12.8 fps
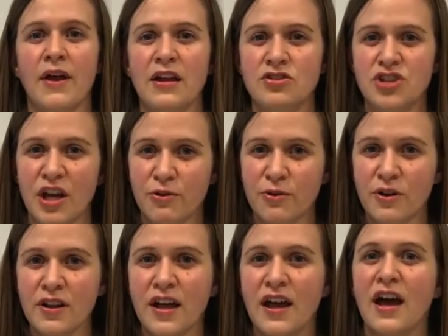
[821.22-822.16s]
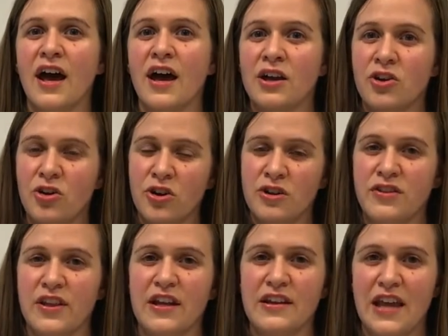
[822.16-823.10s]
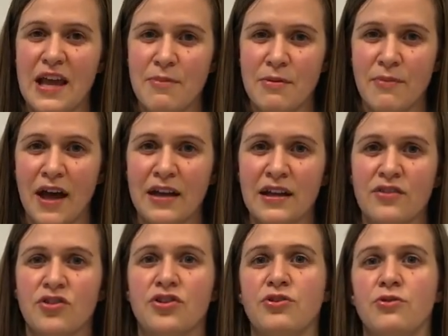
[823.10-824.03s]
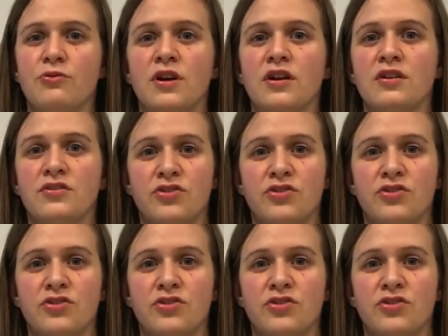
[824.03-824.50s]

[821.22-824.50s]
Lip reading: In general, good thing to keep in mind is to